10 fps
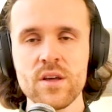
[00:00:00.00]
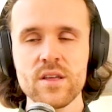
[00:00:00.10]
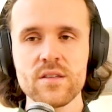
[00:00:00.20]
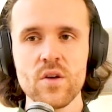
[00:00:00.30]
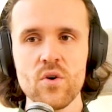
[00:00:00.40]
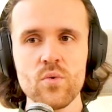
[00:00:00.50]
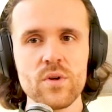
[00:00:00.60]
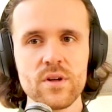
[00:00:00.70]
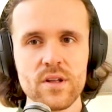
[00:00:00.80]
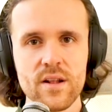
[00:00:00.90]
So
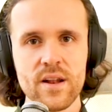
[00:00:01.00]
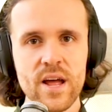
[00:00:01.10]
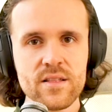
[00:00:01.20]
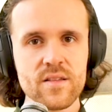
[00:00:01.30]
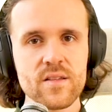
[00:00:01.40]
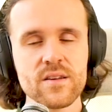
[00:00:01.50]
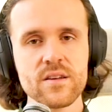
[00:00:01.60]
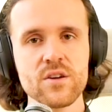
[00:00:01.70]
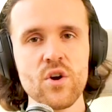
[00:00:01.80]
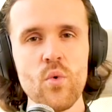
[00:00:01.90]
let's
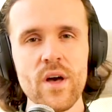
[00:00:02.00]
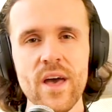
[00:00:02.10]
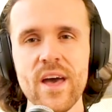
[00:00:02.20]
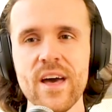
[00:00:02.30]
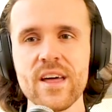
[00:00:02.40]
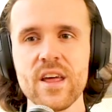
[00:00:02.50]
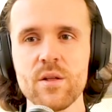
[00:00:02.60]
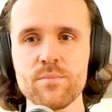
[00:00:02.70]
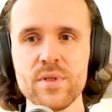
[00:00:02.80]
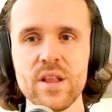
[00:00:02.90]
go ahead
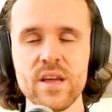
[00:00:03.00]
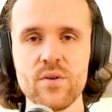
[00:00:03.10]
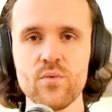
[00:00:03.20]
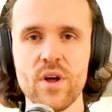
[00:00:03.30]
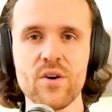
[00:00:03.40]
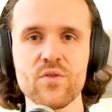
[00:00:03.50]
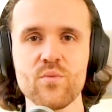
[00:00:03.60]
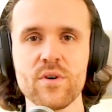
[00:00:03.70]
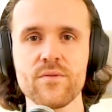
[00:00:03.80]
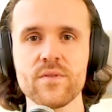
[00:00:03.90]
and play
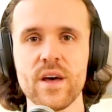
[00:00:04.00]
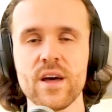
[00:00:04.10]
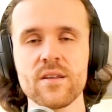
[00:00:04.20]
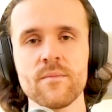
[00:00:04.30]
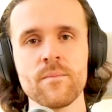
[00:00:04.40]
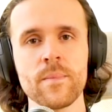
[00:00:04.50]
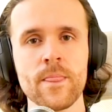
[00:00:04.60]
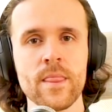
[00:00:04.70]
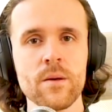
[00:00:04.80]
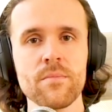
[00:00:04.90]
around with that
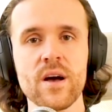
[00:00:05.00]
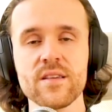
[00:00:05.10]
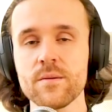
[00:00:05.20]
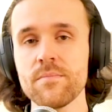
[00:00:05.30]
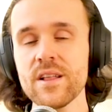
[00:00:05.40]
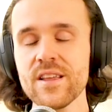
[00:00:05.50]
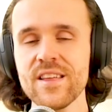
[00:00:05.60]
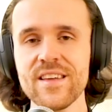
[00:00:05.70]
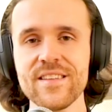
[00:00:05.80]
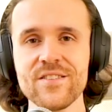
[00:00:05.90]

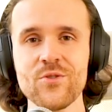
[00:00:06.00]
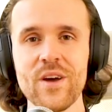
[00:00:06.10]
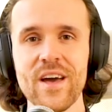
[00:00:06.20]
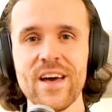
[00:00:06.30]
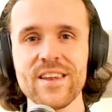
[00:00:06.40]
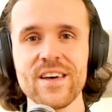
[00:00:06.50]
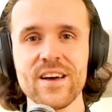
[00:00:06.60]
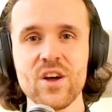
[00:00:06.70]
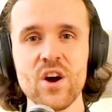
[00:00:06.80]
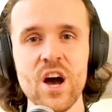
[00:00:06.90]
possibility to add
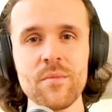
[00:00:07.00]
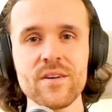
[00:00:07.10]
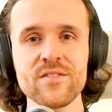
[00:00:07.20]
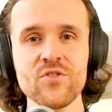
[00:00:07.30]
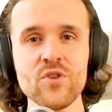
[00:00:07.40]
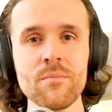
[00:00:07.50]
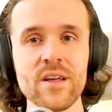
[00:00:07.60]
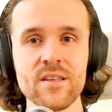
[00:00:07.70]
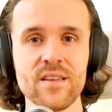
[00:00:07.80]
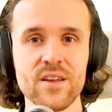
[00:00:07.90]
a comment to the
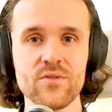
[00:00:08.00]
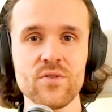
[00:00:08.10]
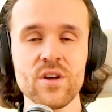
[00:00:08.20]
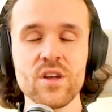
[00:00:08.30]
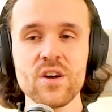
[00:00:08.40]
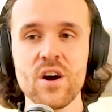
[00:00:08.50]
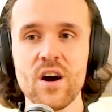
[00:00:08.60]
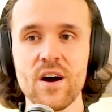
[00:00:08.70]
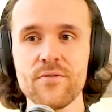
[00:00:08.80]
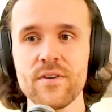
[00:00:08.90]
metadata
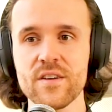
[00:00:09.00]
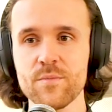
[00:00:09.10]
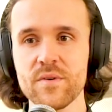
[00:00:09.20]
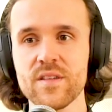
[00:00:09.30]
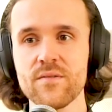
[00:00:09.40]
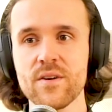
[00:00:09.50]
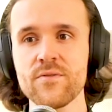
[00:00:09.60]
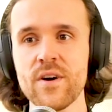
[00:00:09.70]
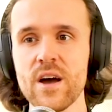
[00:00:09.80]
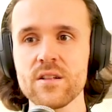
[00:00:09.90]
of a specific
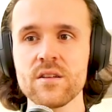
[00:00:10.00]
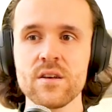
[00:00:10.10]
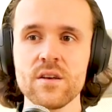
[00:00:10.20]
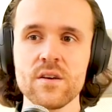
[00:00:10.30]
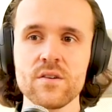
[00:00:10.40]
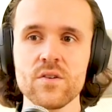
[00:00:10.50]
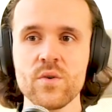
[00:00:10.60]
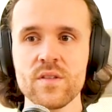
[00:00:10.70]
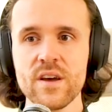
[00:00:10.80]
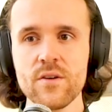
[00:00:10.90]
file. So
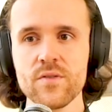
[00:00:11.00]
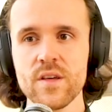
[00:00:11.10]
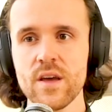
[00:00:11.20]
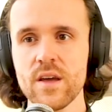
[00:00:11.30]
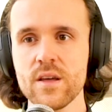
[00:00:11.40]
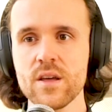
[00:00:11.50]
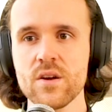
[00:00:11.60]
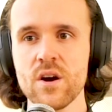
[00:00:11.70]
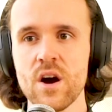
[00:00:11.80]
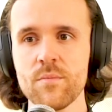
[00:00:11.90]
instead of saying
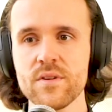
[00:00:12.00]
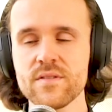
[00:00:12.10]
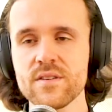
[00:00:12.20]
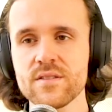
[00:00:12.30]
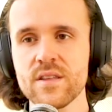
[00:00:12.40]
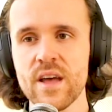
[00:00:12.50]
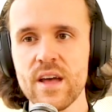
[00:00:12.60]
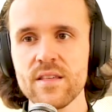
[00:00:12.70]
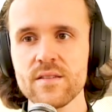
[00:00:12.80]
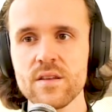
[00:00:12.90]
comment
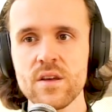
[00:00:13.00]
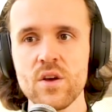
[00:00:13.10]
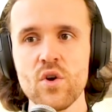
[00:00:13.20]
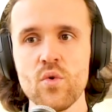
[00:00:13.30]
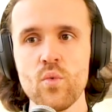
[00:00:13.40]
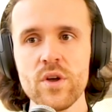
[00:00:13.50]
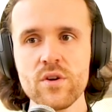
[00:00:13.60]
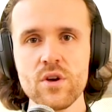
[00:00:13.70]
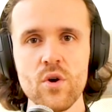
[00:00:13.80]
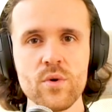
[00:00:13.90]
test, we are
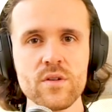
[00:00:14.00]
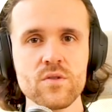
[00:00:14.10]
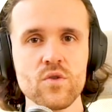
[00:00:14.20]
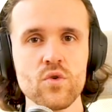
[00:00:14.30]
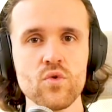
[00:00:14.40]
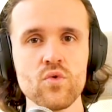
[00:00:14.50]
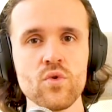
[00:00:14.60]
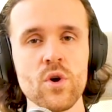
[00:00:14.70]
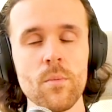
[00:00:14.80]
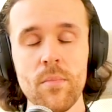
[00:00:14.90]
going to
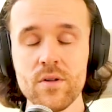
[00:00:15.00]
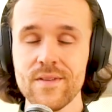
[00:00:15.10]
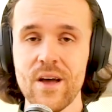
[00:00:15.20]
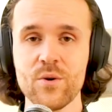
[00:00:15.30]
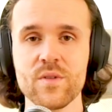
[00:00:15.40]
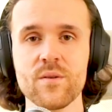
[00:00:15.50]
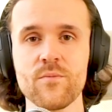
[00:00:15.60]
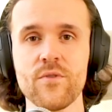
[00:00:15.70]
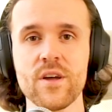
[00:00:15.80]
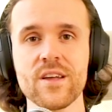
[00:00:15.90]
put down
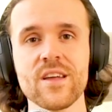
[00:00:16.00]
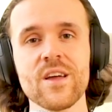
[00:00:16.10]
something